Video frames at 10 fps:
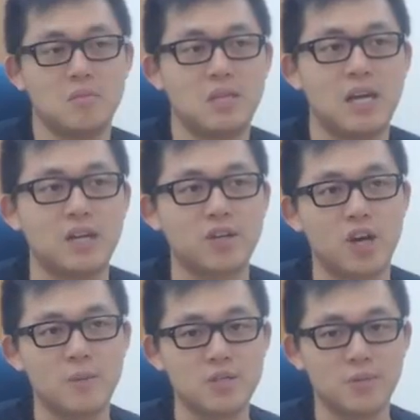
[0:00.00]
kind of
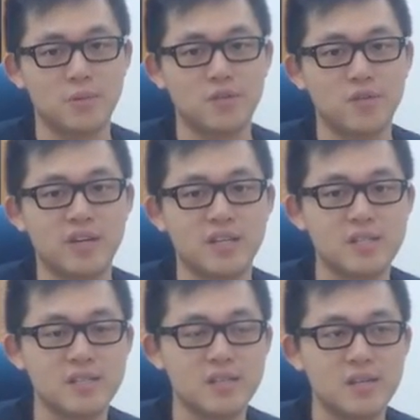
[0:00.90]
garbage on both
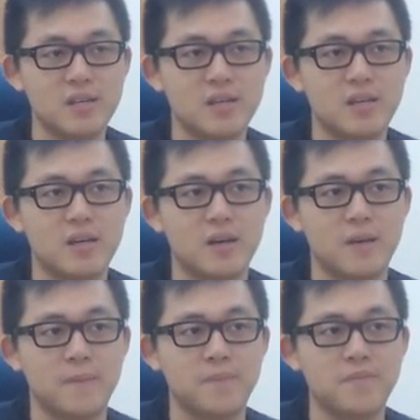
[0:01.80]
ways.
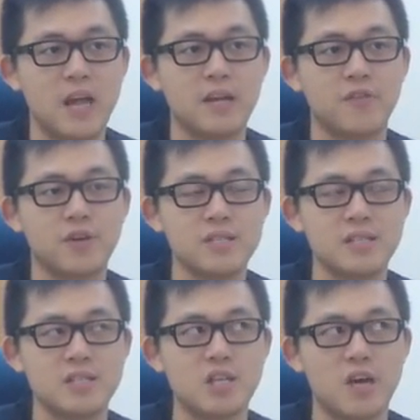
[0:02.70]
And of course,
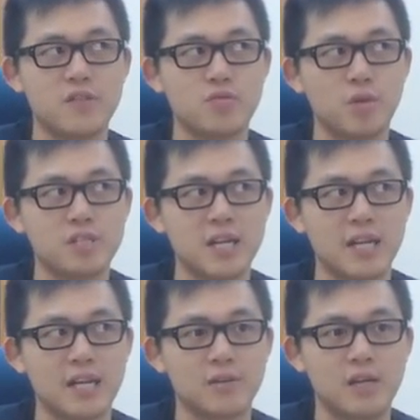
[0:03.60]
N'Zoth is rotating
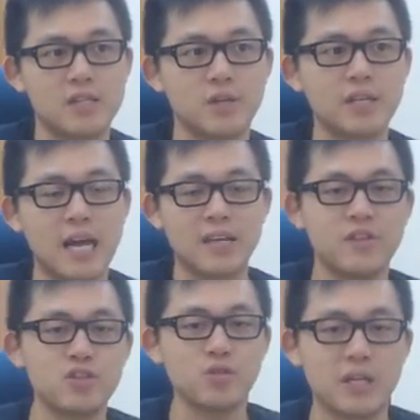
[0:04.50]
out, right? So you can't
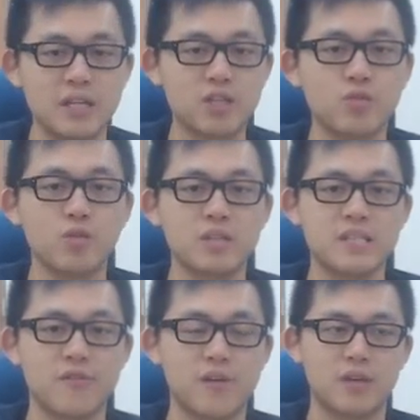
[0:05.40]
even do any cool
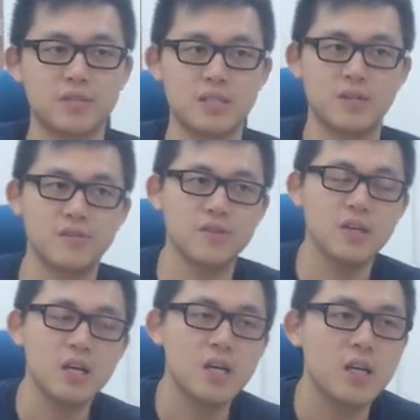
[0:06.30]
Death Rattle stuff.
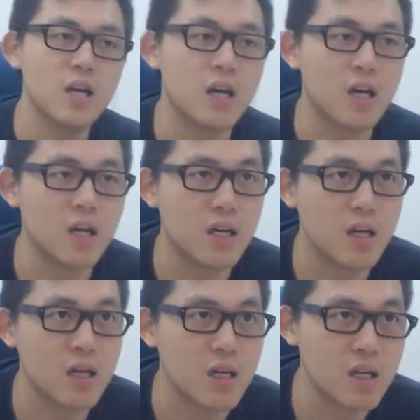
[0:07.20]

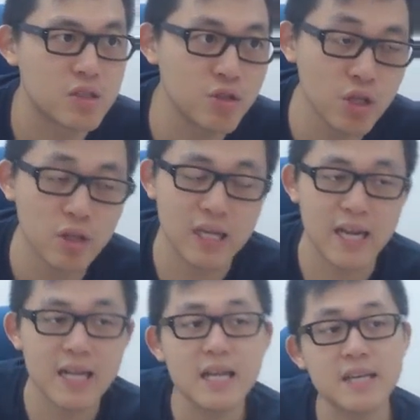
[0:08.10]
Do note that
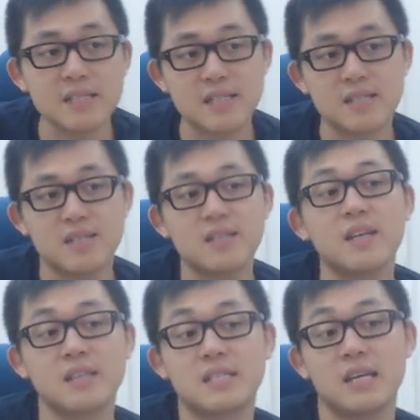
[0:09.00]

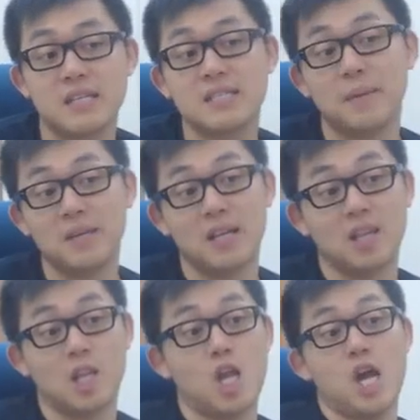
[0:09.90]
does summon a
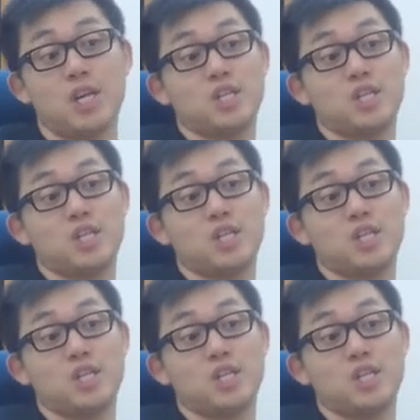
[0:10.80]
lot of